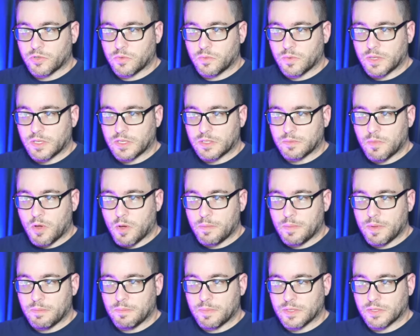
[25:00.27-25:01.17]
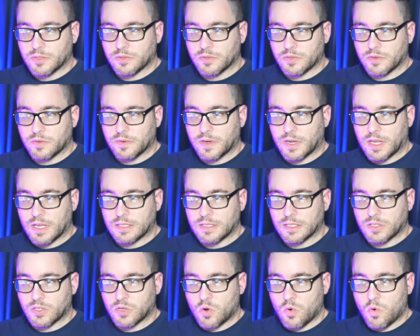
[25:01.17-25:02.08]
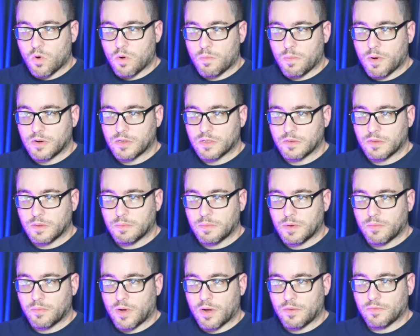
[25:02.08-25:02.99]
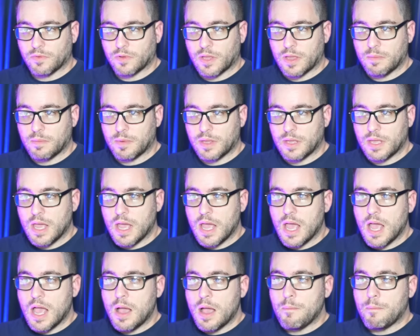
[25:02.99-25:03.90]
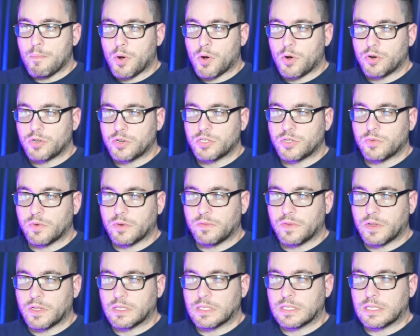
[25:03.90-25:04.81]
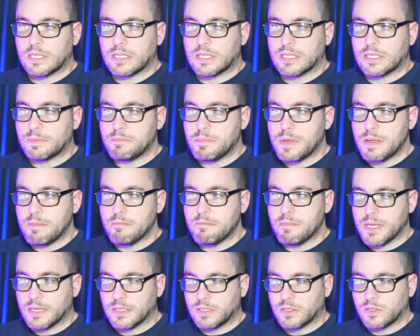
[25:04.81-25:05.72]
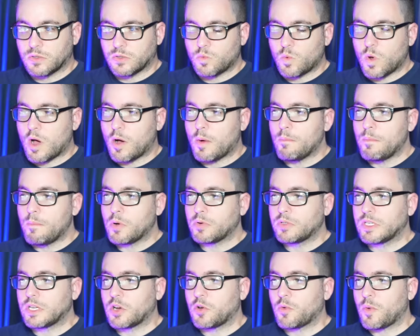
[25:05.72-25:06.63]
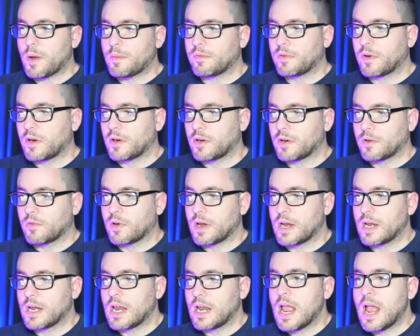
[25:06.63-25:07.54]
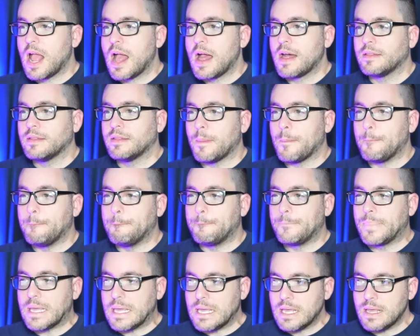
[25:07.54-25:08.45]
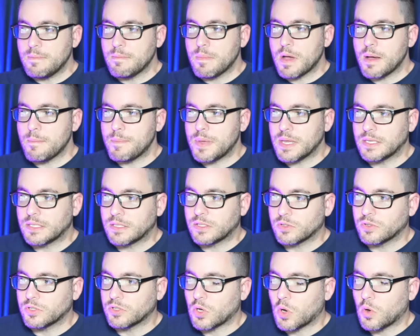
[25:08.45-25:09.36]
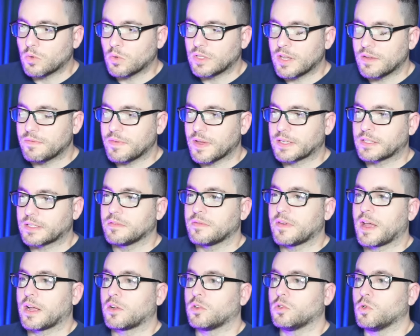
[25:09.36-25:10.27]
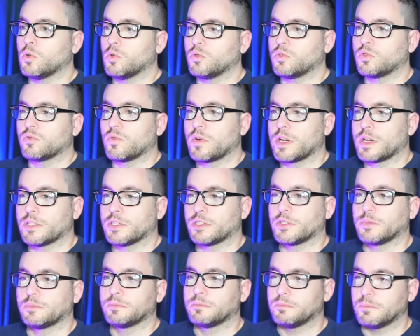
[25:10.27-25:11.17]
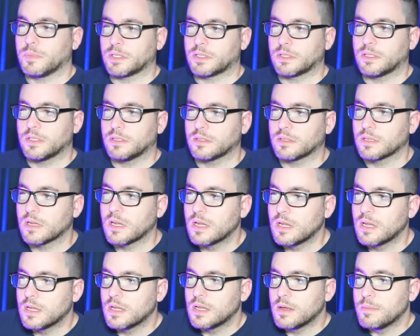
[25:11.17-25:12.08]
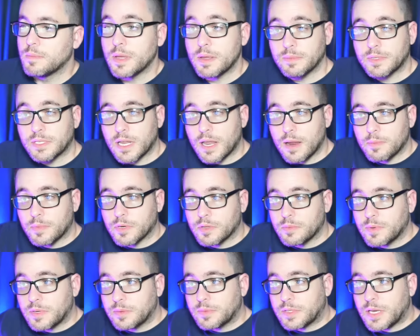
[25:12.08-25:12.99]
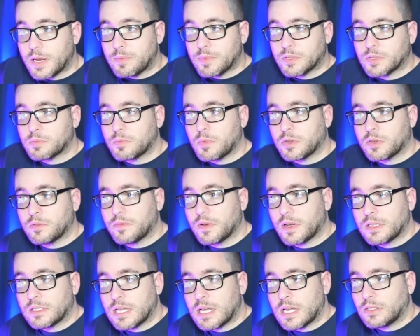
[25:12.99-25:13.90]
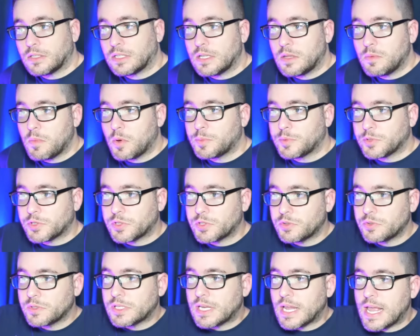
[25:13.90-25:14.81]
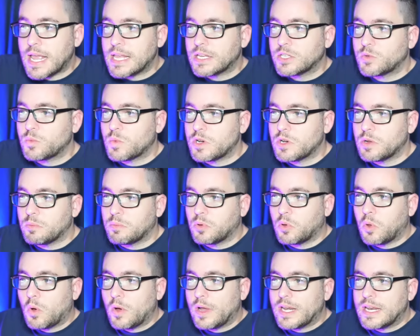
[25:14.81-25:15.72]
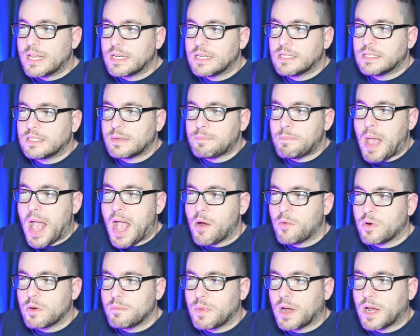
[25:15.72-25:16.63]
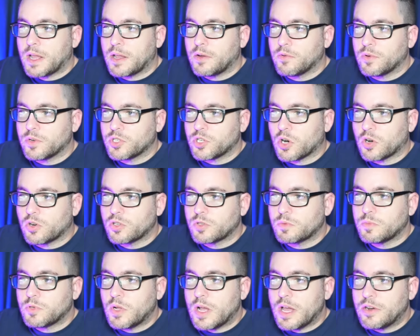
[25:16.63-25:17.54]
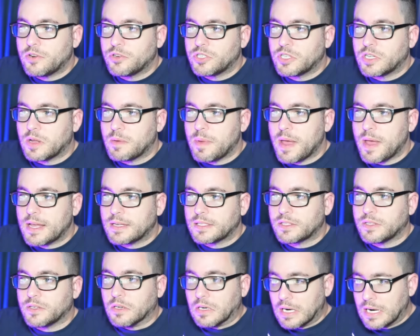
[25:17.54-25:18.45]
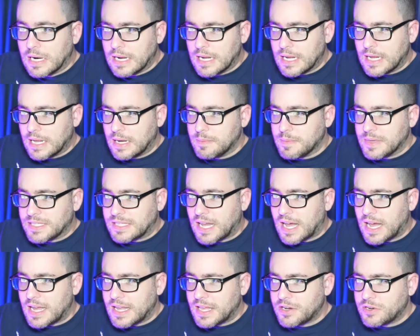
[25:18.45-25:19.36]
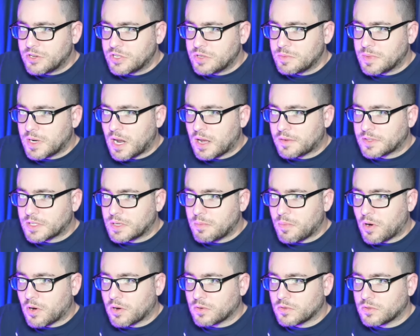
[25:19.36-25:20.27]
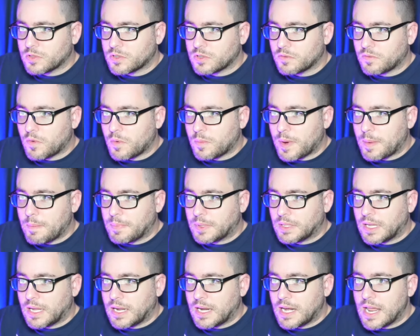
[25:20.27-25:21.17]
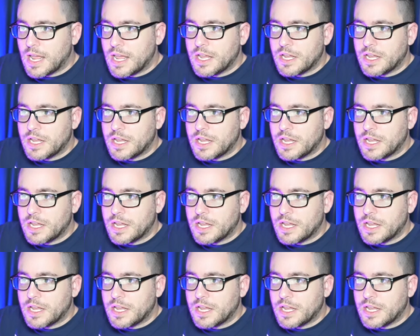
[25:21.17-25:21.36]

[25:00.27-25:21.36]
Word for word: with a small beam pistol serving as its core. Parts of the beam rifle can be purged to reveal this beam pistol while boasting a rapid firing rate the beam pistol is only effective at close range. Makes sense. Beam Saber. The Beam Saber is a small device held in the mobile suit's hands when deployed and is powered by a rechargeable energy capacitor. It emits high energy Minovsky particles to form a blade